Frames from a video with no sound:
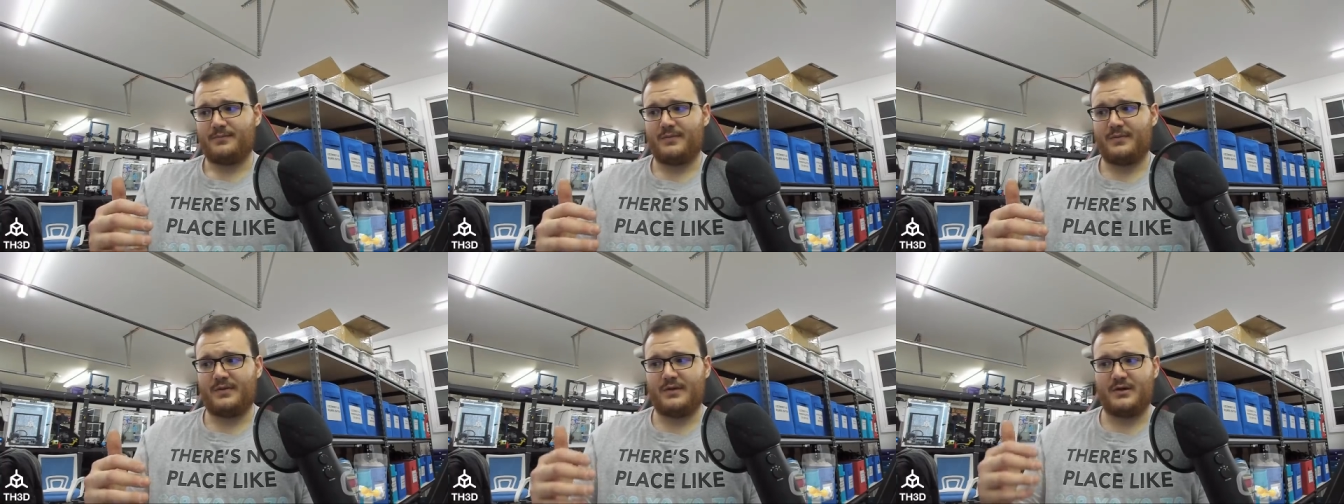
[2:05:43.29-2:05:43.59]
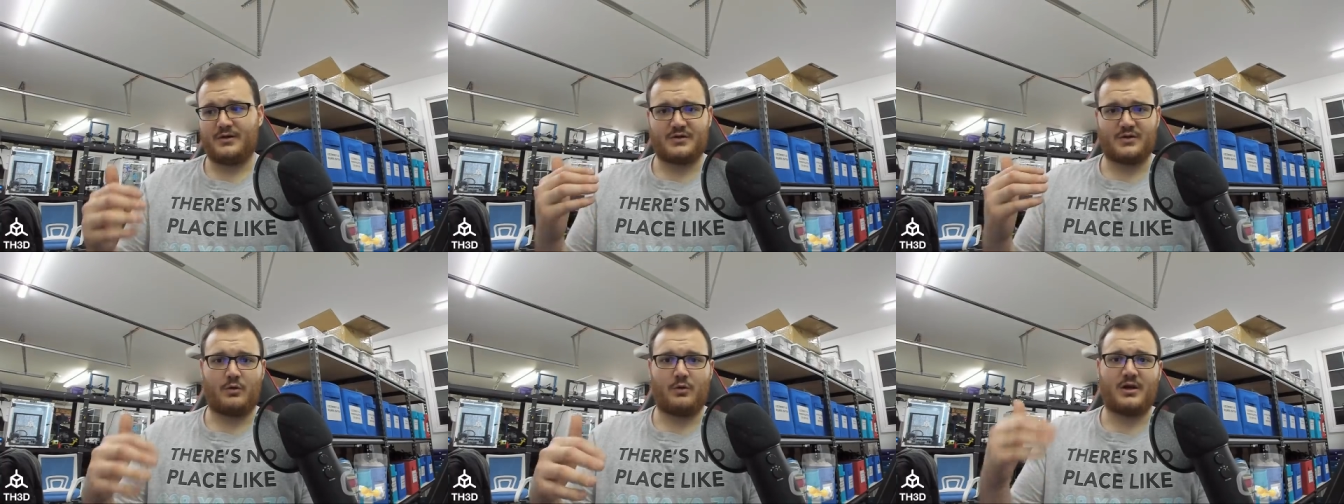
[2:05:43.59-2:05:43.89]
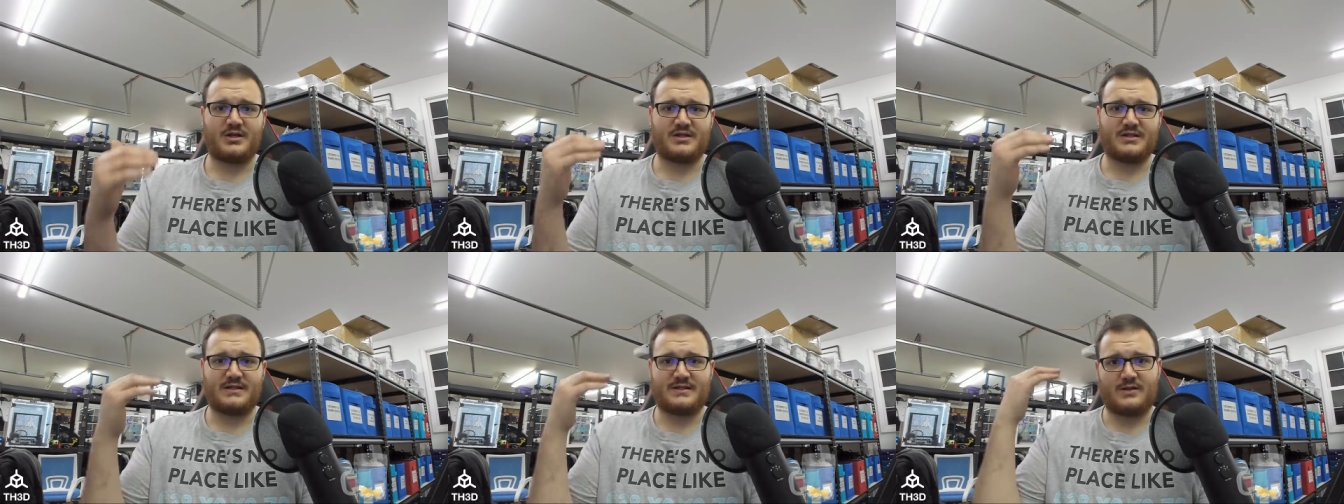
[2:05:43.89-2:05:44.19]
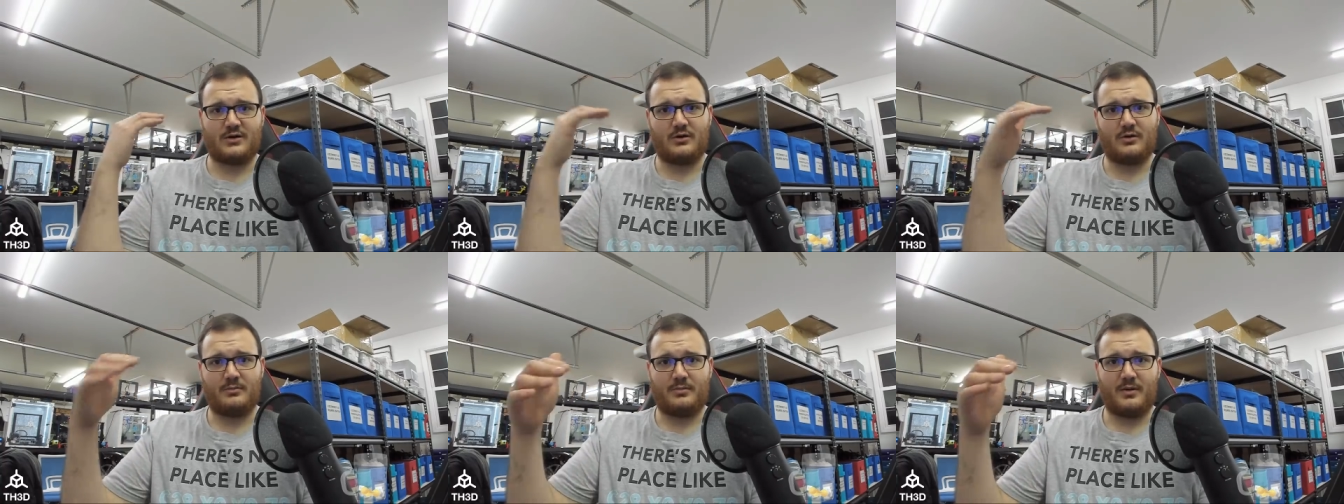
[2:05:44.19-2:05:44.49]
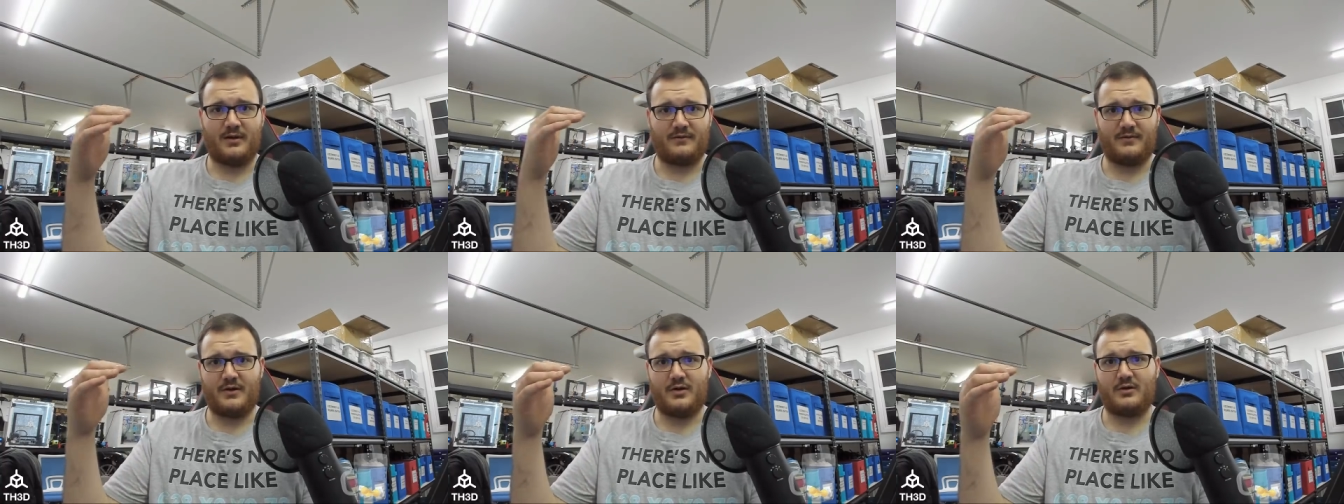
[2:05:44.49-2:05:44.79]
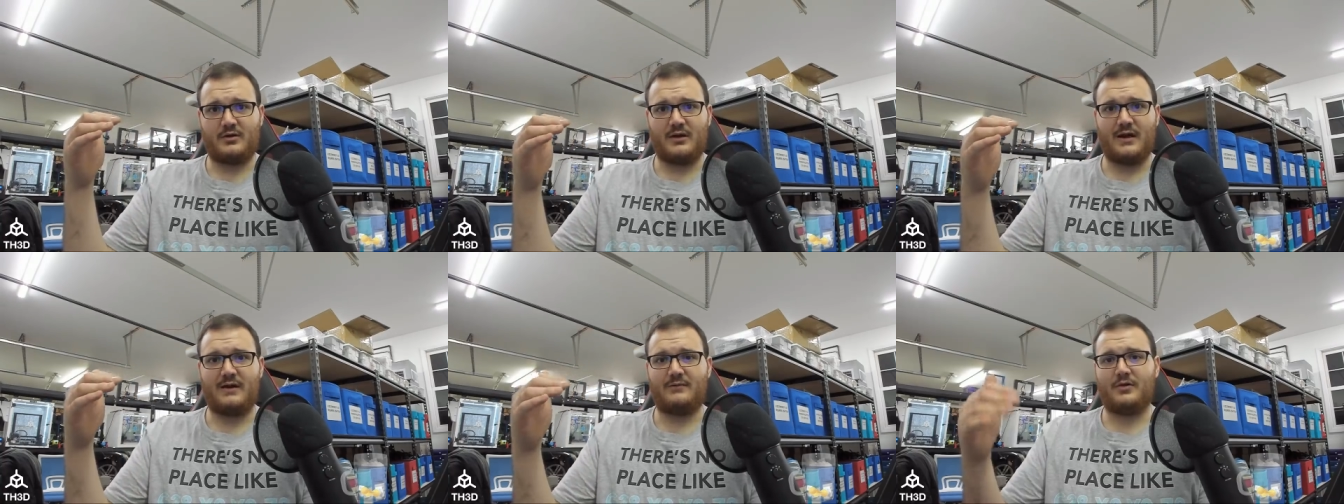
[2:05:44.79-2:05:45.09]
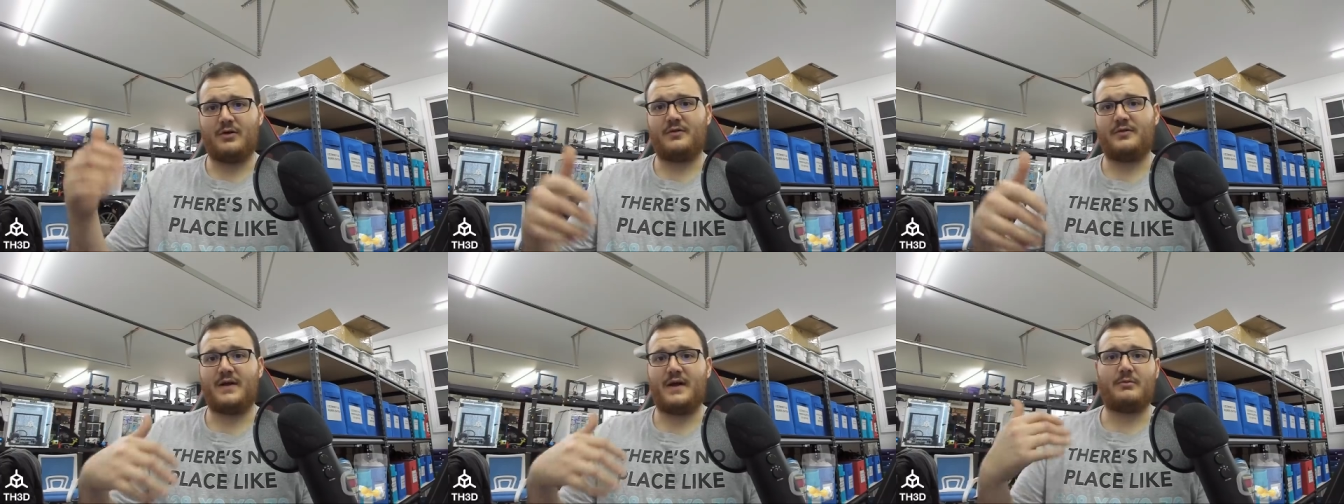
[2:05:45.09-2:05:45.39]
there's a question that's above their level,
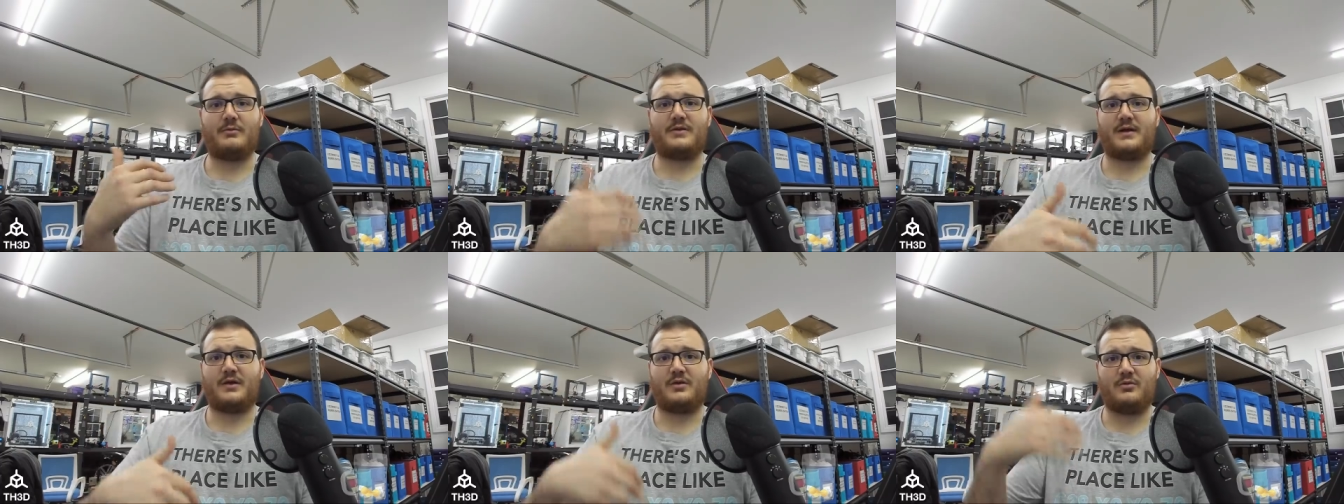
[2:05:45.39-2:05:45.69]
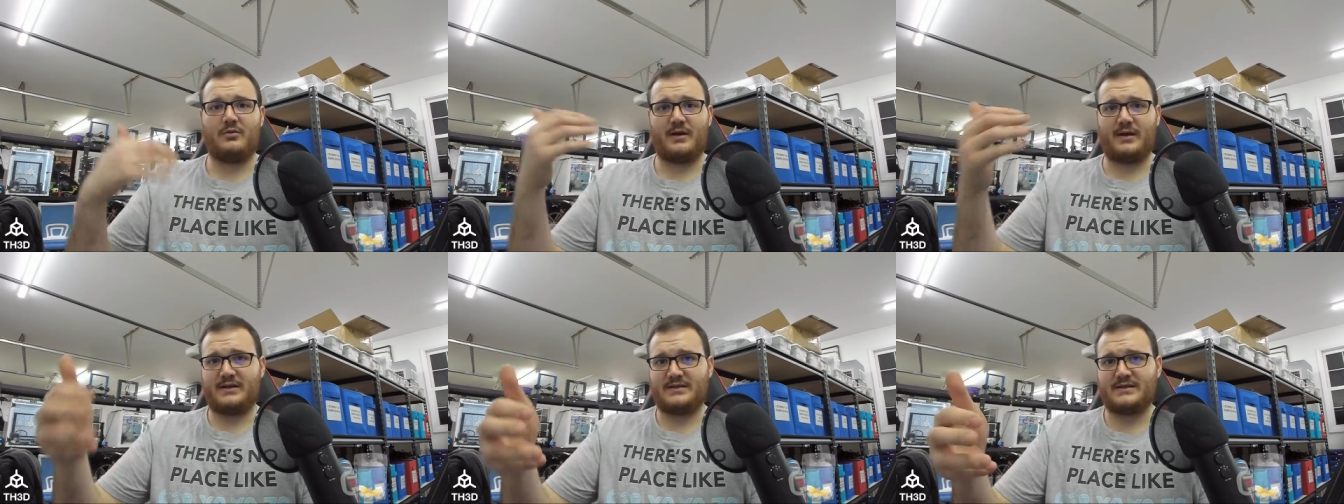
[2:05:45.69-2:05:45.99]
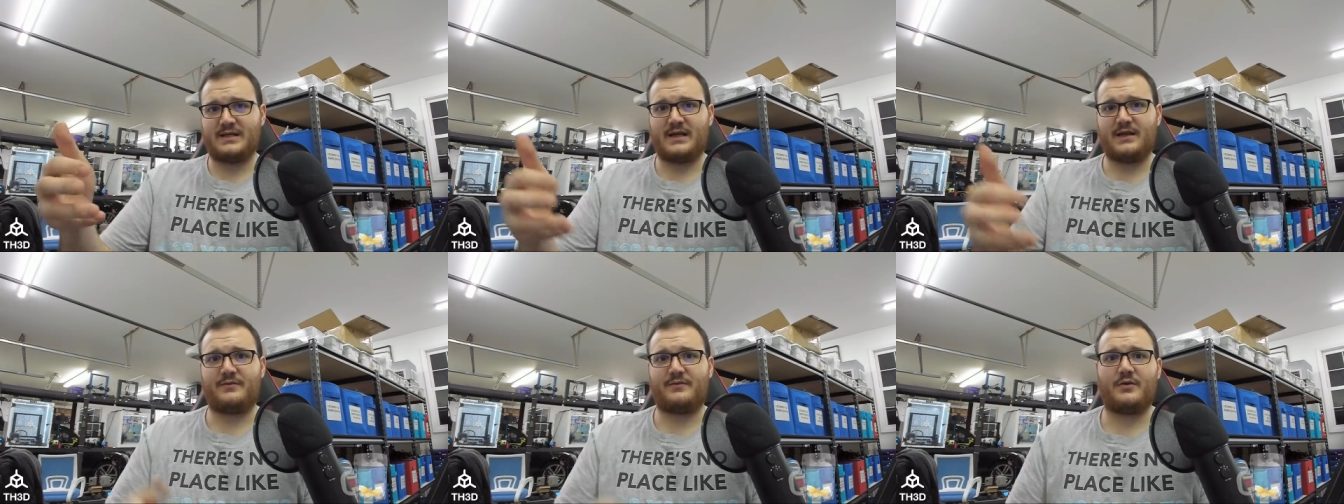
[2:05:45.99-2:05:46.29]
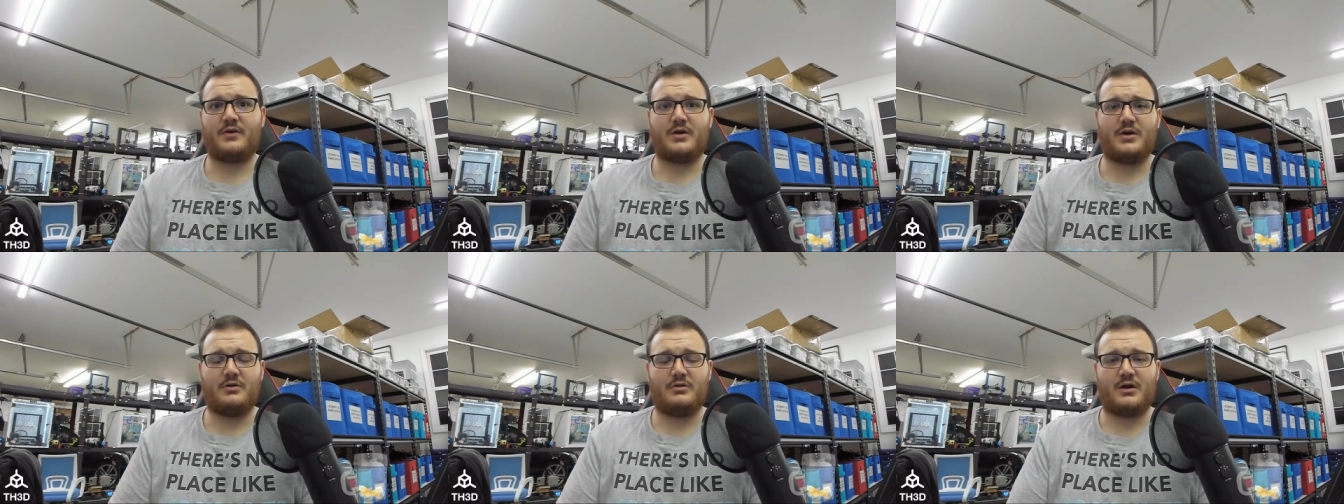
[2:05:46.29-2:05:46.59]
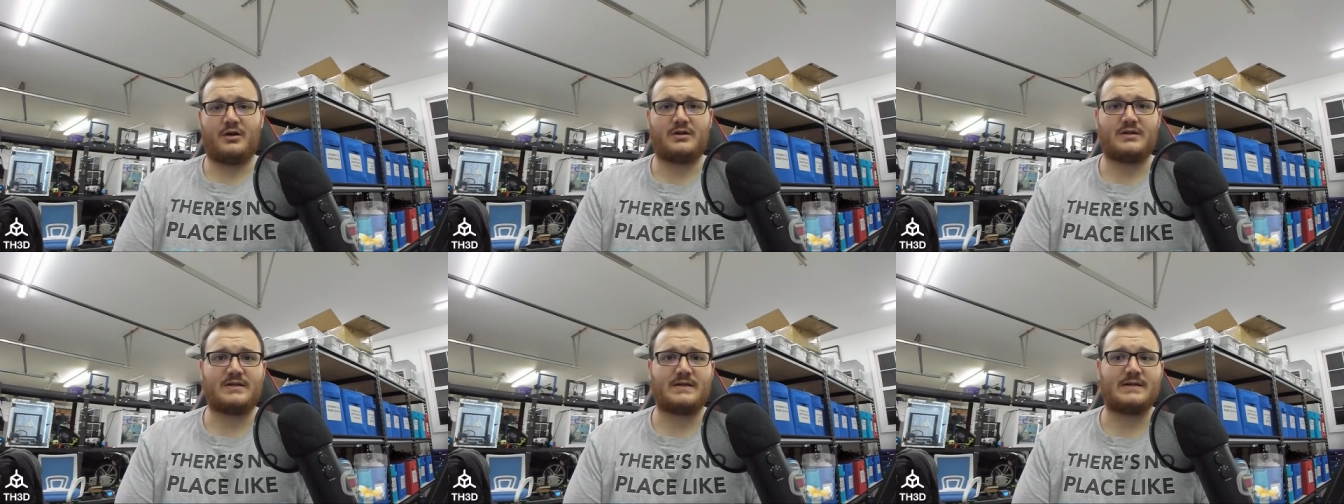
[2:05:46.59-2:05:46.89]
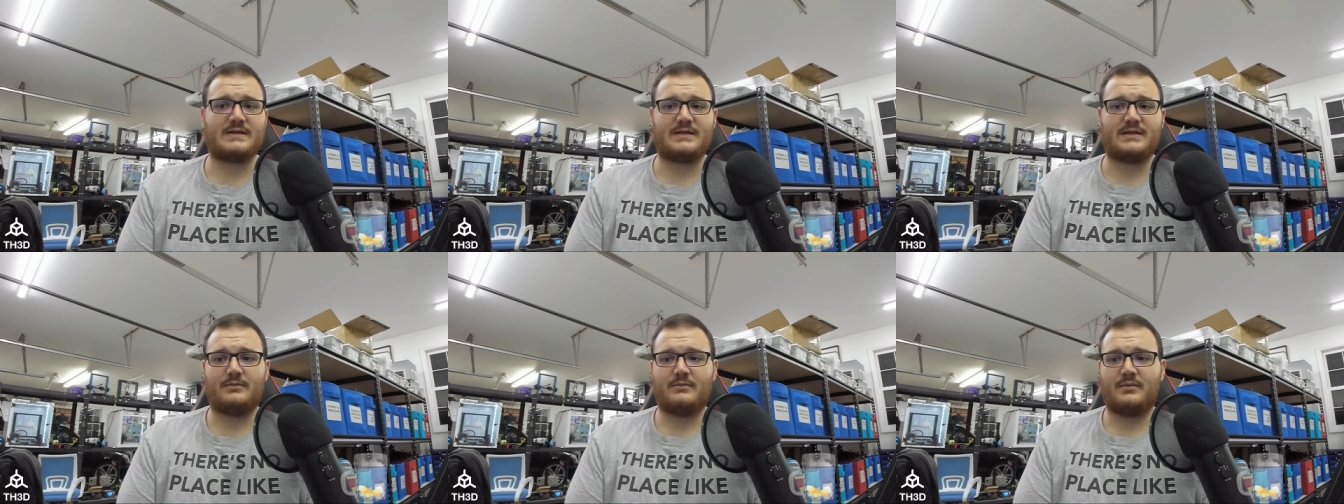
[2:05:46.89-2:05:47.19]
they will then create a ticket for you in our system.